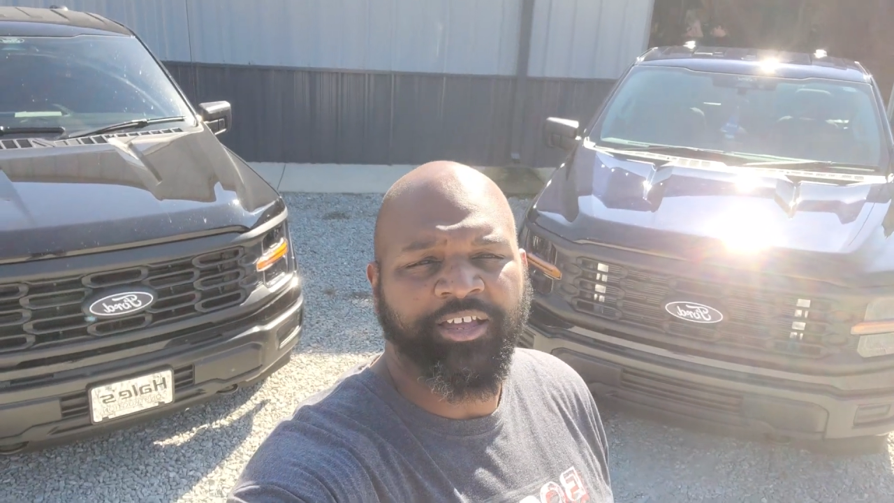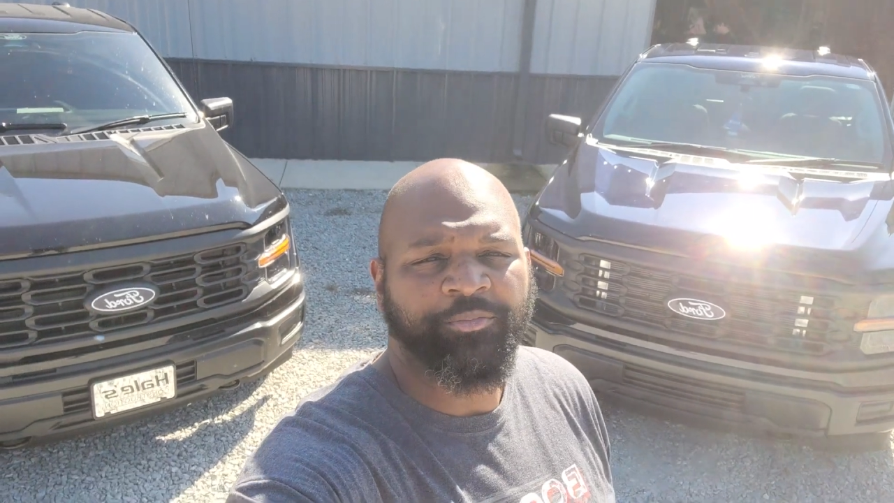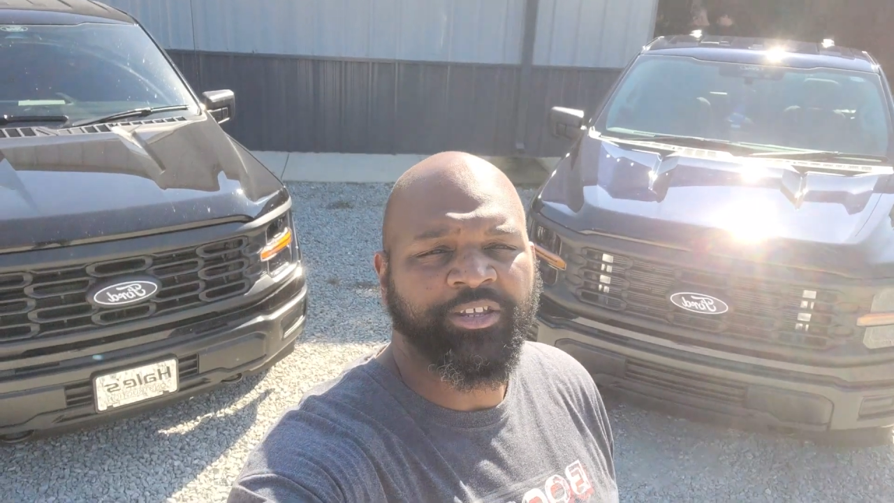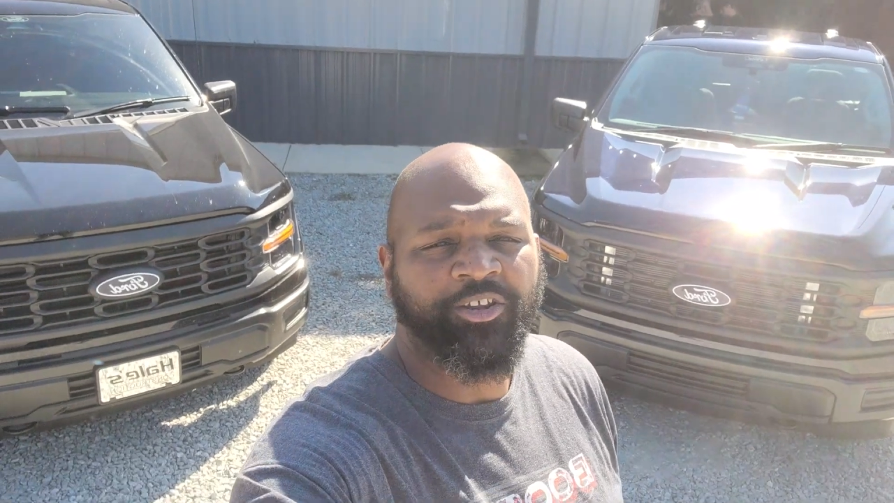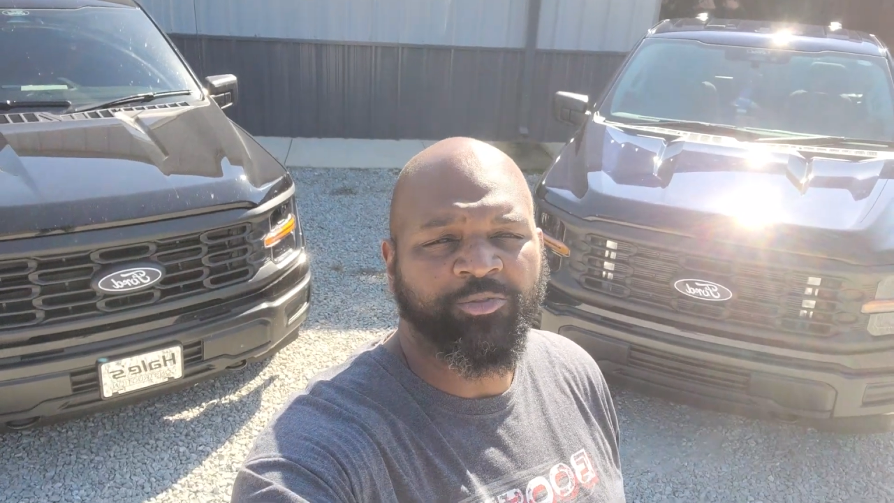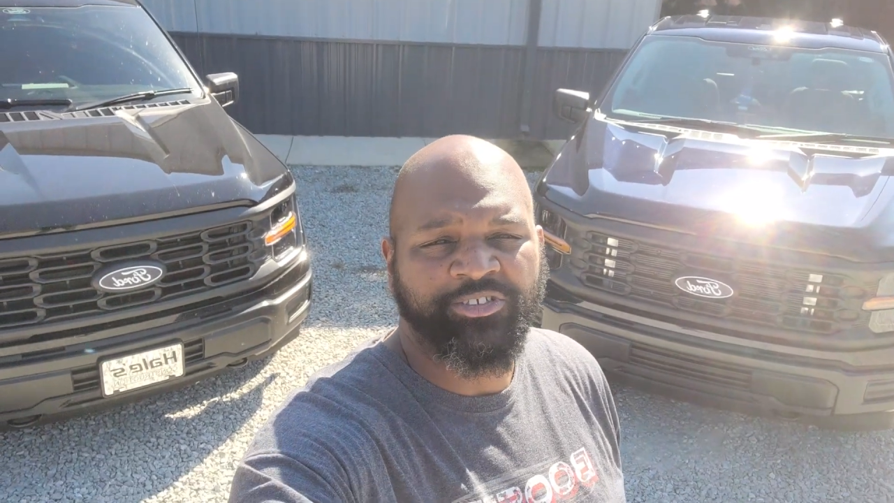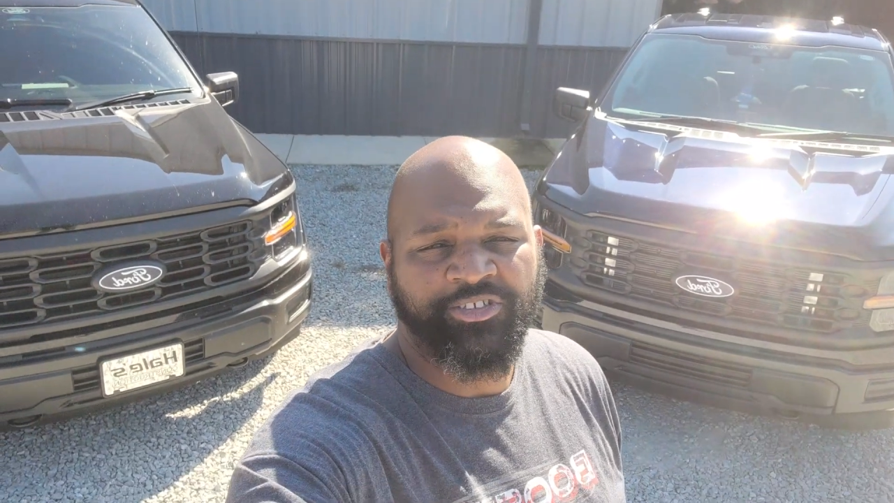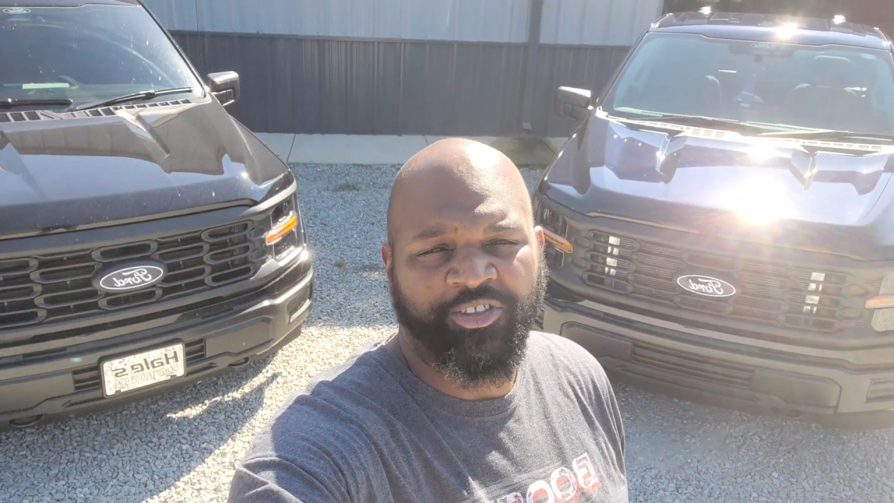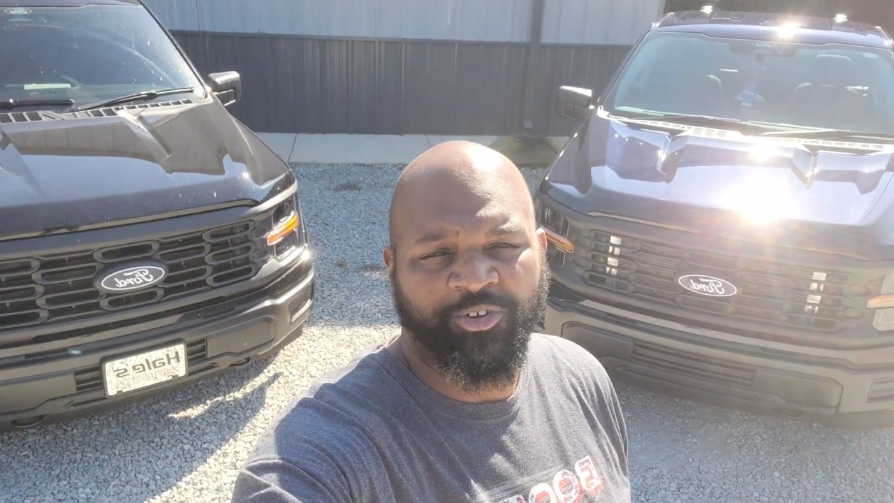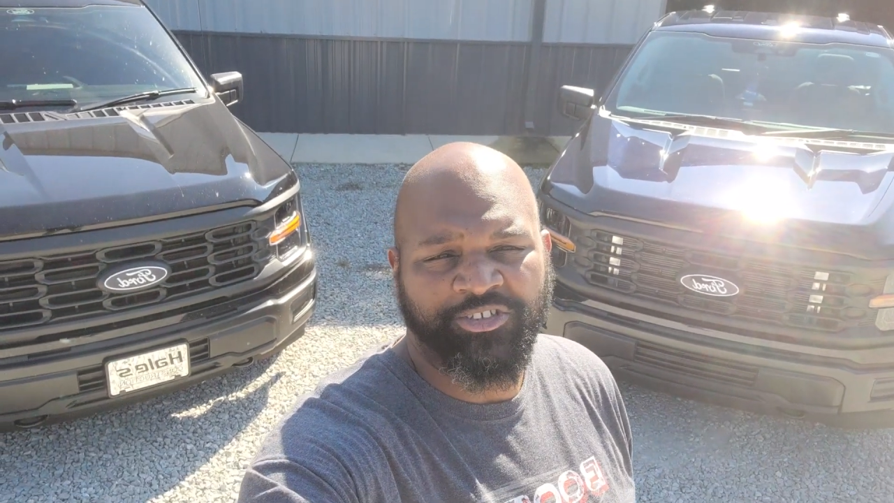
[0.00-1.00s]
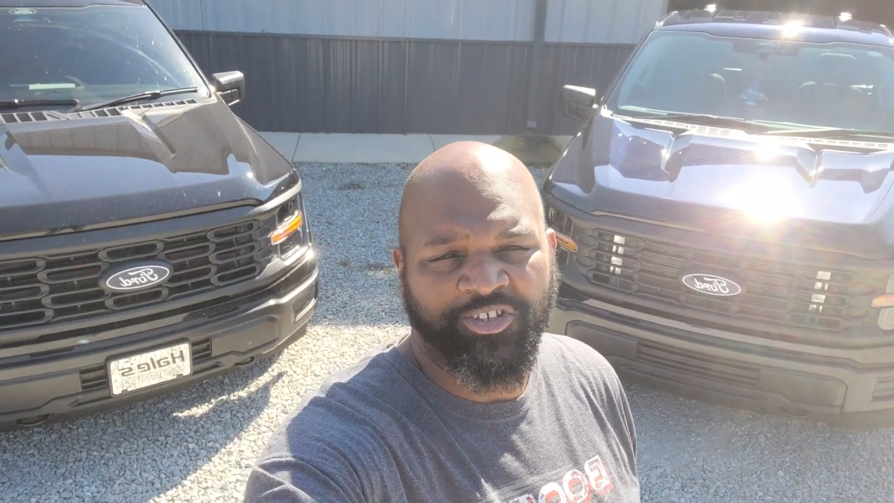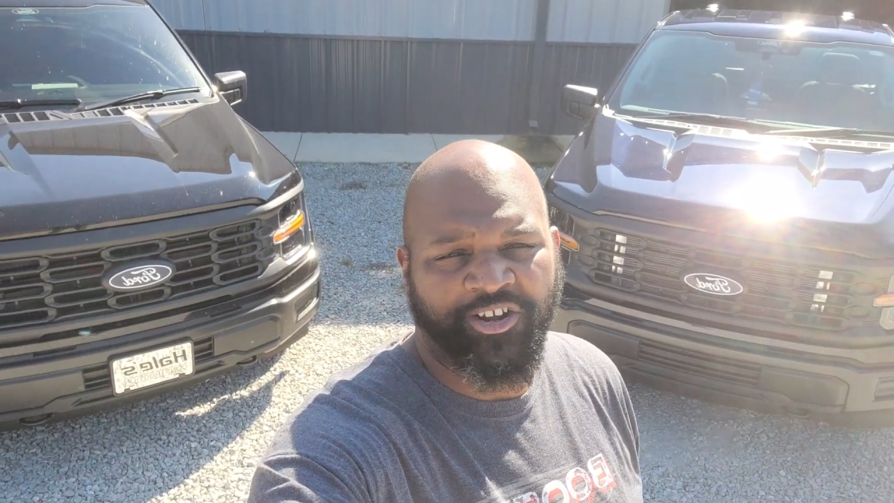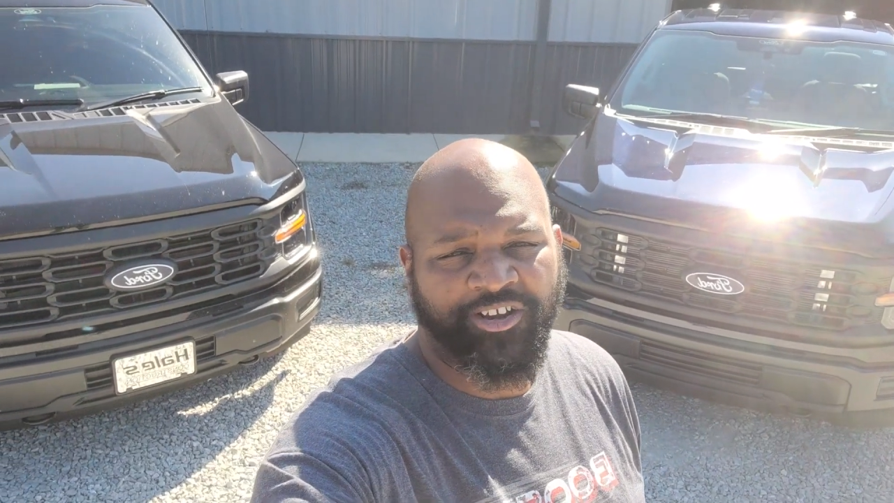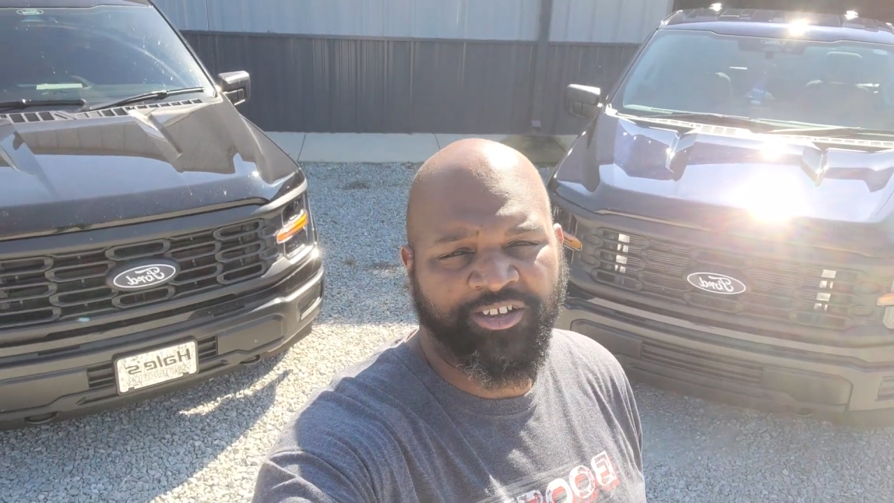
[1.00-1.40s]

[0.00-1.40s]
me know what your thoughts are,